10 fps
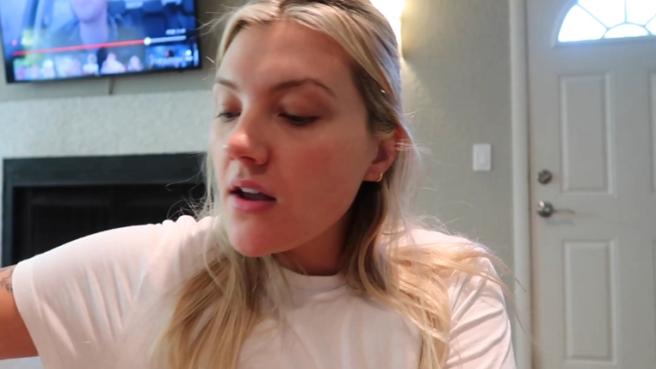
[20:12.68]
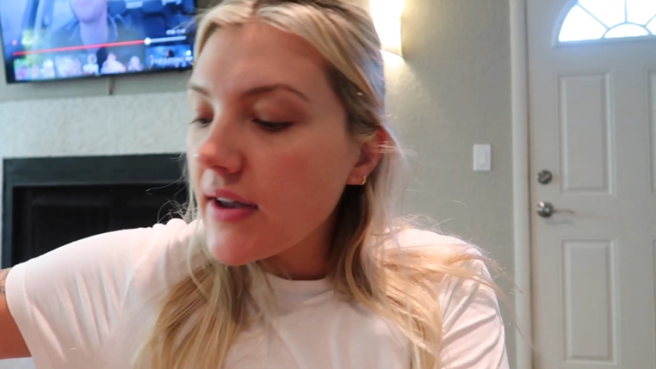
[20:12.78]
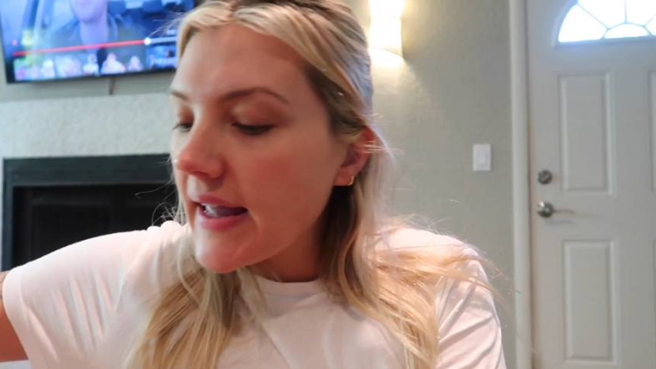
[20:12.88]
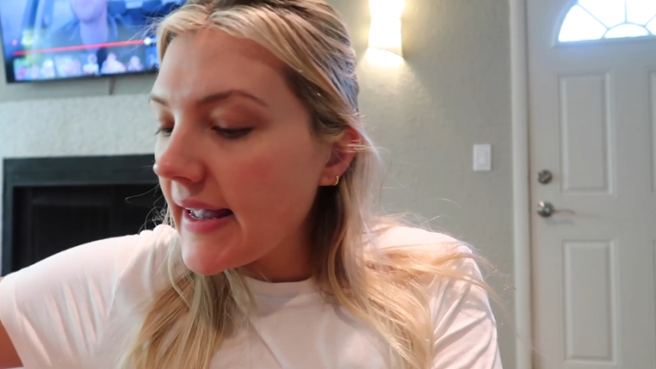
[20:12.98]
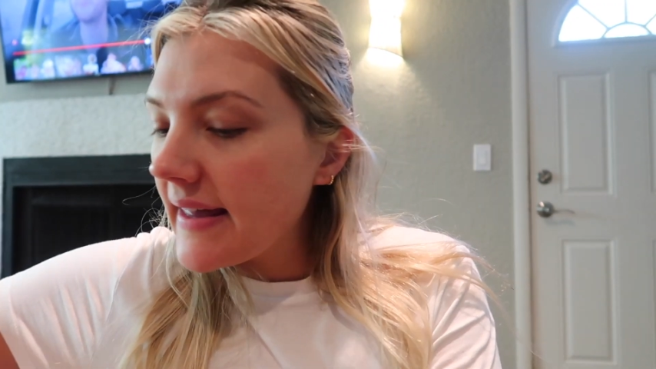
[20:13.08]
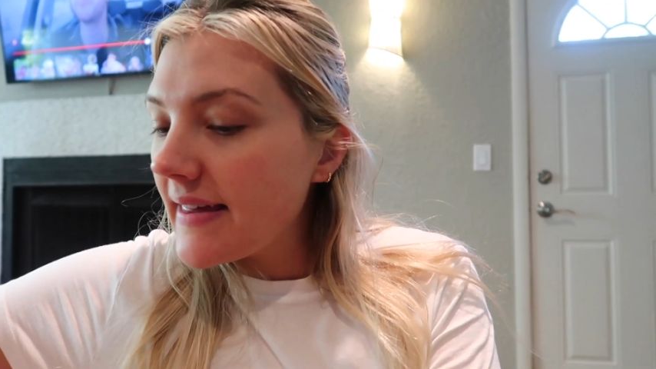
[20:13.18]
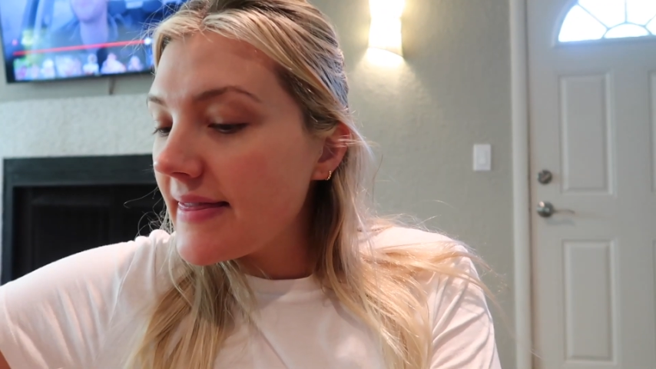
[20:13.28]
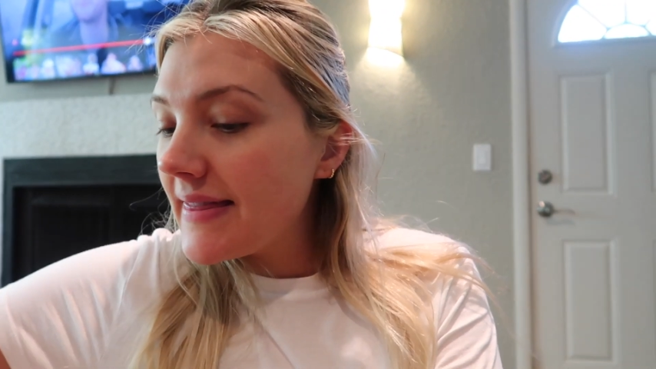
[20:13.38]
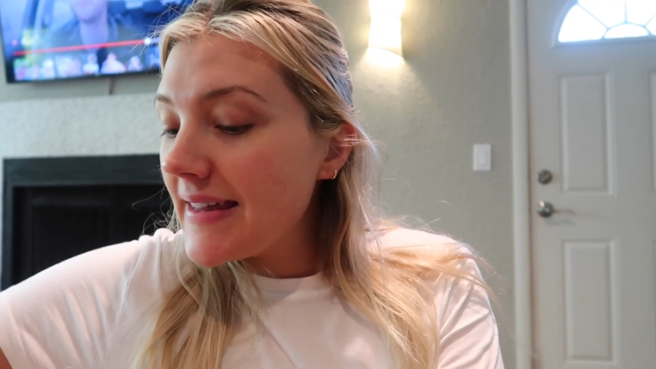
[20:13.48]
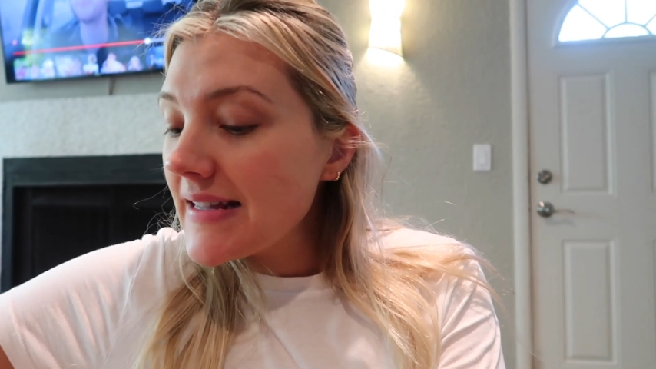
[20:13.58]
Okay, and
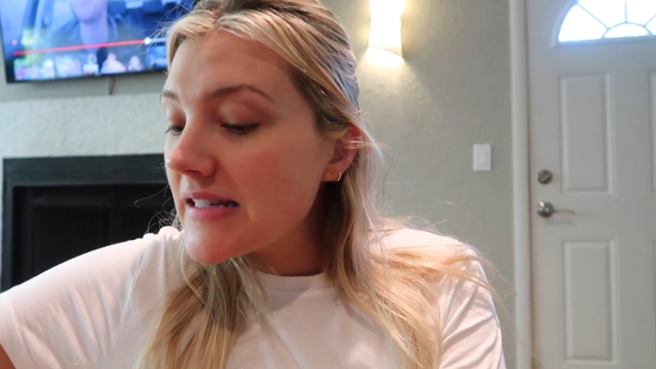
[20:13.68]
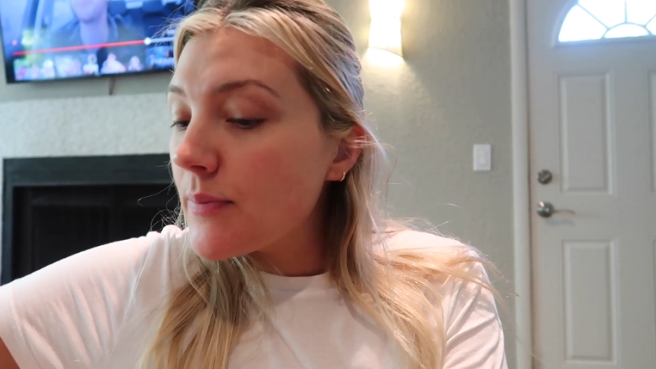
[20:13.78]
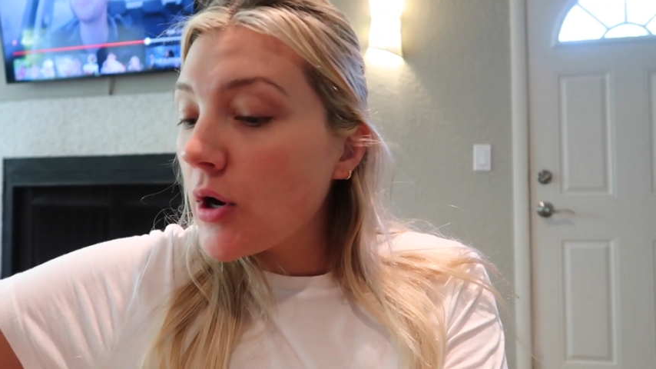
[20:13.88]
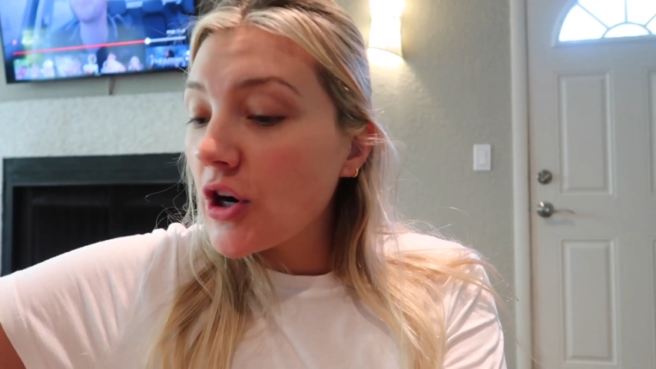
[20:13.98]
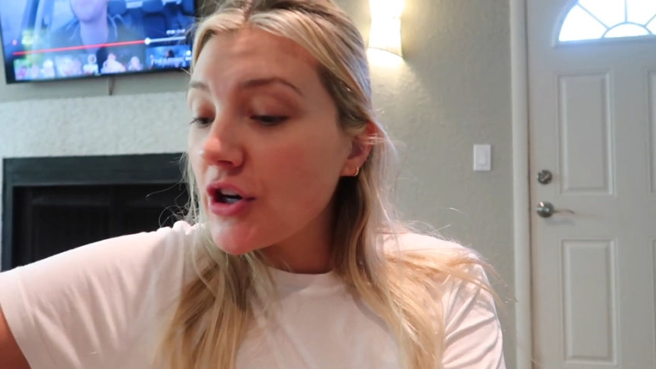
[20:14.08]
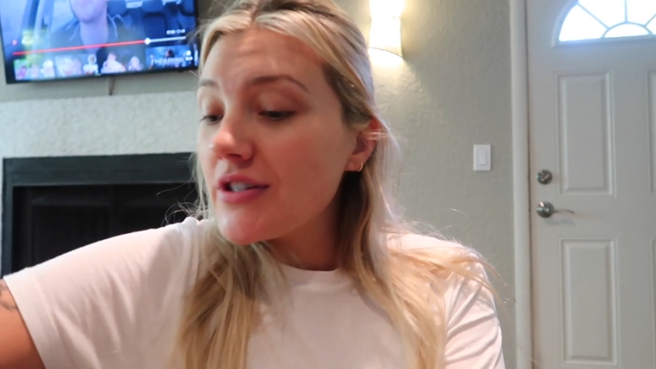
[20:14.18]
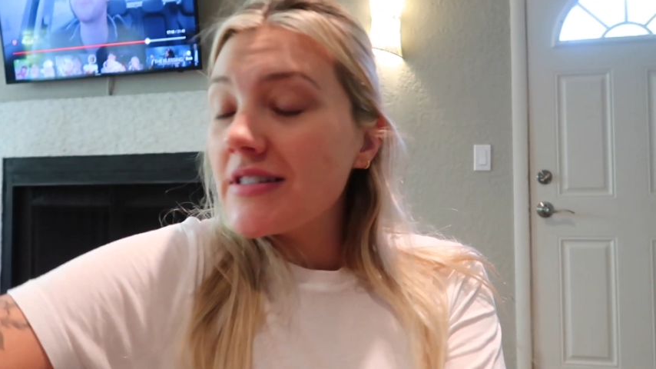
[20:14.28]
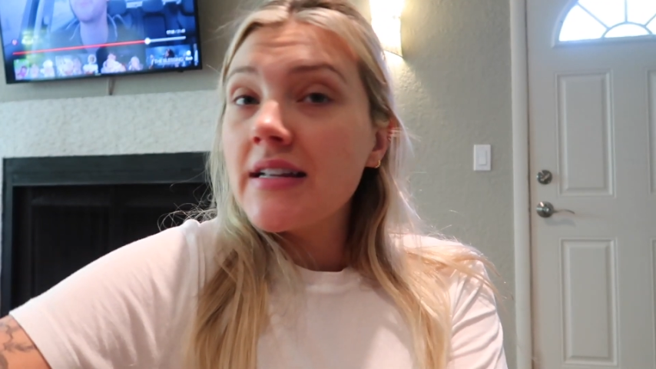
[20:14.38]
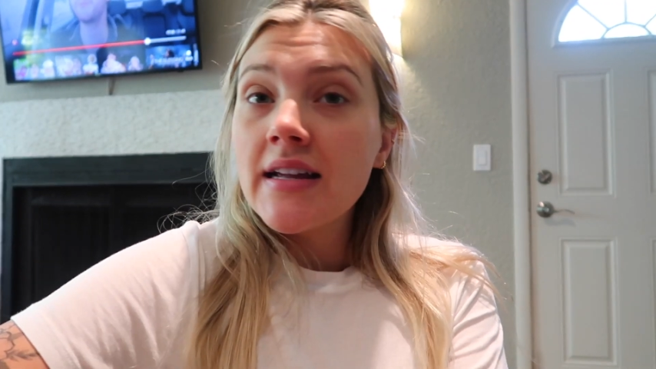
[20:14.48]
then this part